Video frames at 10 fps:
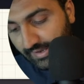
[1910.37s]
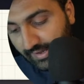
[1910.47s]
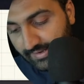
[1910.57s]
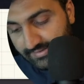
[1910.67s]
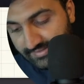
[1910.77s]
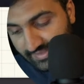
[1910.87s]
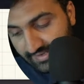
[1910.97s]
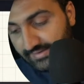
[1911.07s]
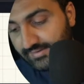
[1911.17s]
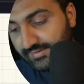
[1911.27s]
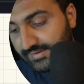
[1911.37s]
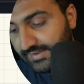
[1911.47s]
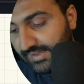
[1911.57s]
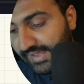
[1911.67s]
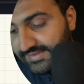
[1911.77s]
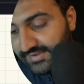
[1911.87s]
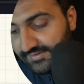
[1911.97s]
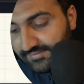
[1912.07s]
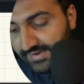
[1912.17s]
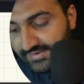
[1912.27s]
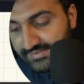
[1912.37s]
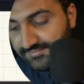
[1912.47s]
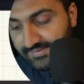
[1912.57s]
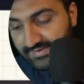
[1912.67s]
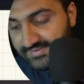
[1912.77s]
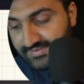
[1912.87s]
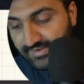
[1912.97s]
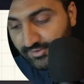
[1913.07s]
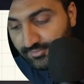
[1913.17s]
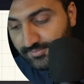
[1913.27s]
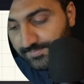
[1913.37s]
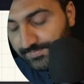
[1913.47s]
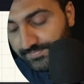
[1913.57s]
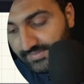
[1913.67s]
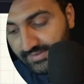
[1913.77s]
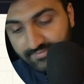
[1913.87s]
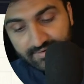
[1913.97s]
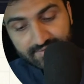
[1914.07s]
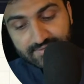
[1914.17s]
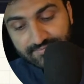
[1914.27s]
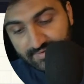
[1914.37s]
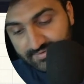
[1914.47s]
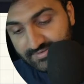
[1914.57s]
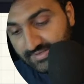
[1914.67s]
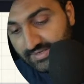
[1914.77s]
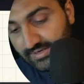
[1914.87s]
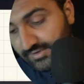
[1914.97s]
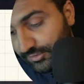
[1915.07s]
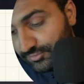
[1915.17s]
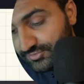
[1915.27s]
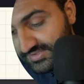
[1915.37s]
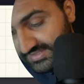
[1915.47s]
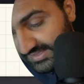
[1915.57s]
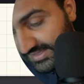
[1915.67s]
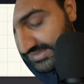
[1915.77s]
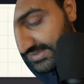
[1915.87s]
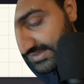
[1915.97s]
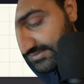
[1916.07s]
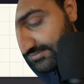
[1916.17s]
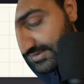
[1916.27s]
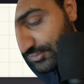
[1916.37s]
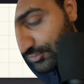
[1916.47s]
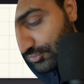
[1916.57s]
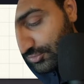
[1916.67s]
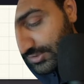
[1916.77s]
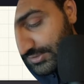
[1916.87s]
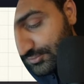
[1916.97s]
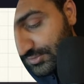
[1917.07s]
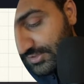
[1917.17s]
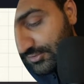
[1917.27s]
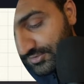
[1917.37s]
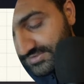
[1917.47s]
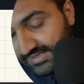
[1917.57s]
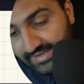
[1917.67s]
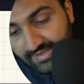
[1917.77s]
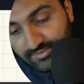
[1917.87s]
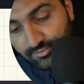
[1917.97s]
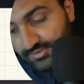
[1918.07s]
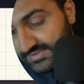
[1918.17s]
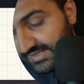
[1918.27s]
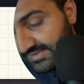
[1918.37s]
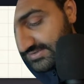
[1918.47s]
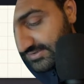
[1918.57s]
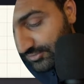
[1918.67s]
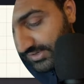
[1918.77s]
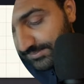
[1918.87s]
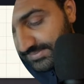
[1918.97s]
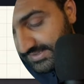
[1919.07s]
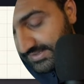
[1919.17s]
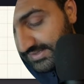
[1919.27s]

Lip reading: And then as await is finished, now await is finished, now C will go into the call stack, as call stack is now empty.